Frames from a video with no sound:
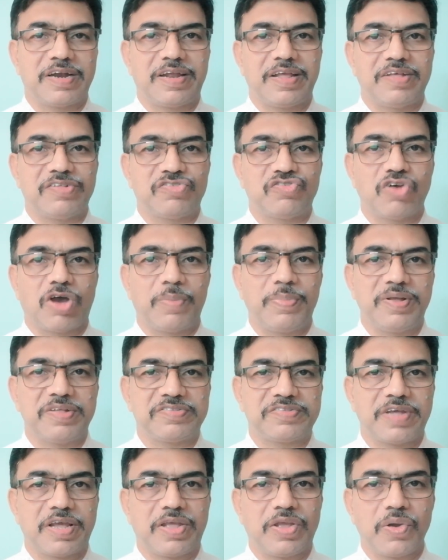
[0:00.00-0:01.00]
his job is
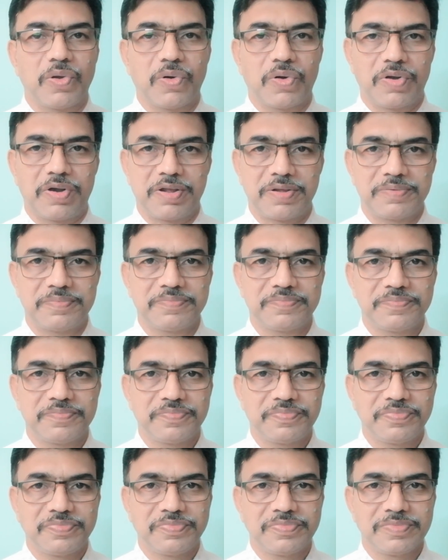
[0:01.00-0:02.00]
secured
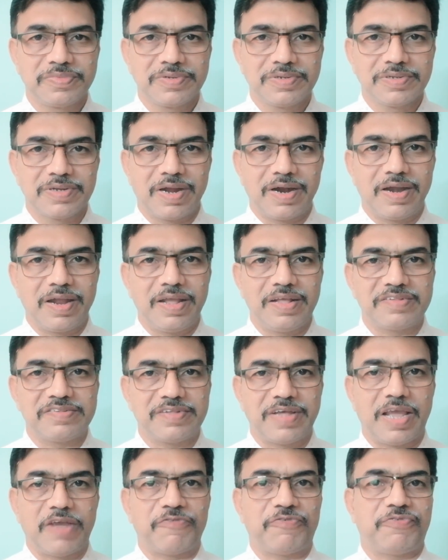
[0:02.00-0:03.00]
and he is
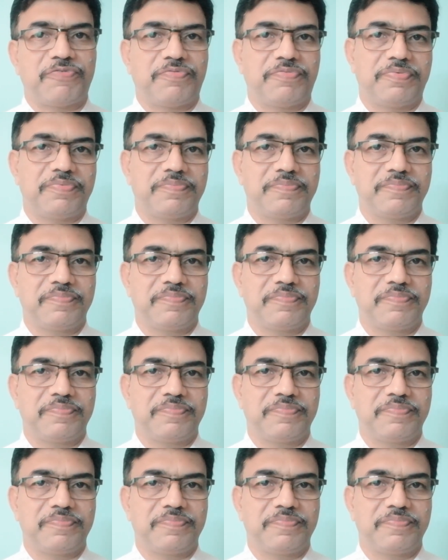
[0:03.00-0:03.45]
safe